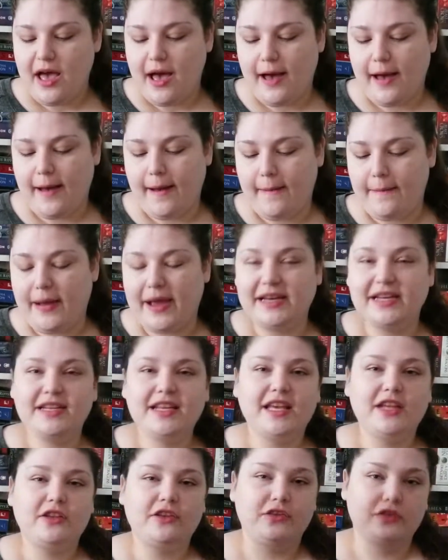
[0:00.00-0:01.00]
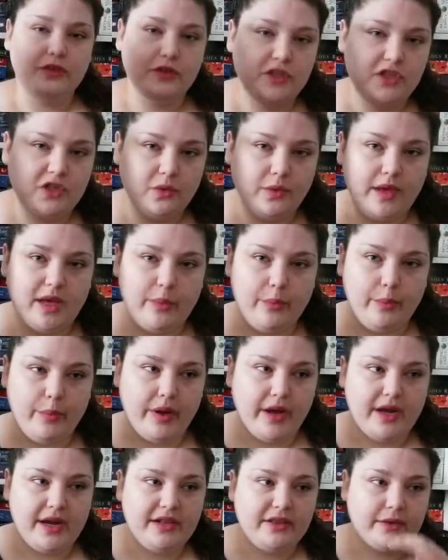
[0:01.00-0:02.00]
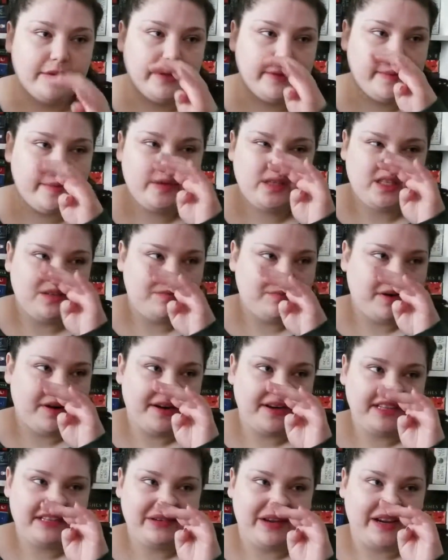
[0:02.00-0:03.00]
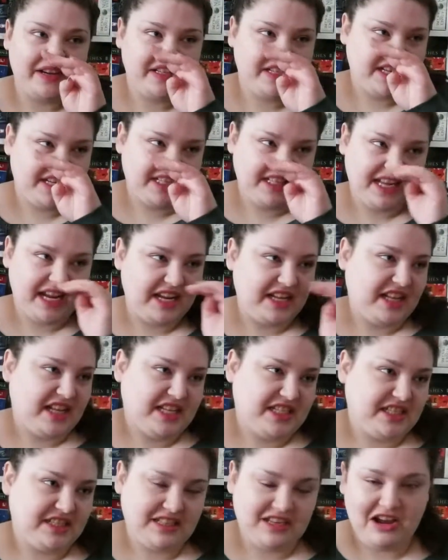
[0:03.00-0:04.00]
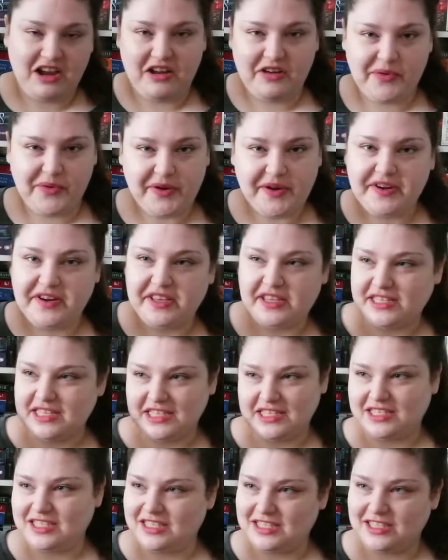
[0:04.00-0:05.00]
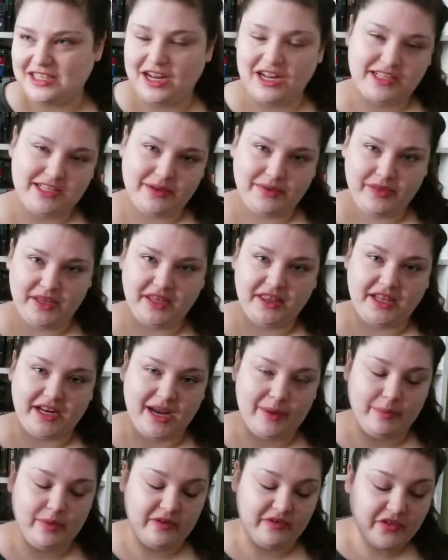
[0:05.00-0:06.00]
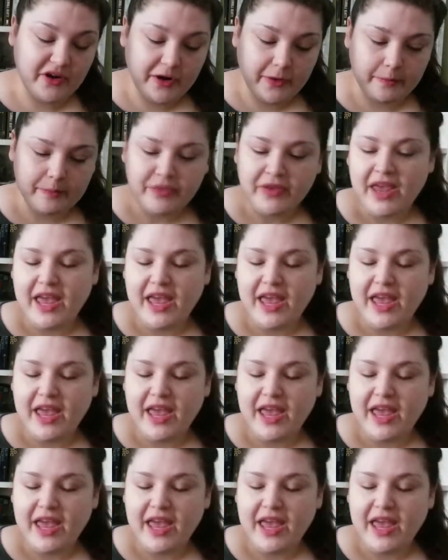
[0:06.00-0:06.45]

I did get used to it, but there were some parts where I was just like, this is awkward, this is just not something that I prefer.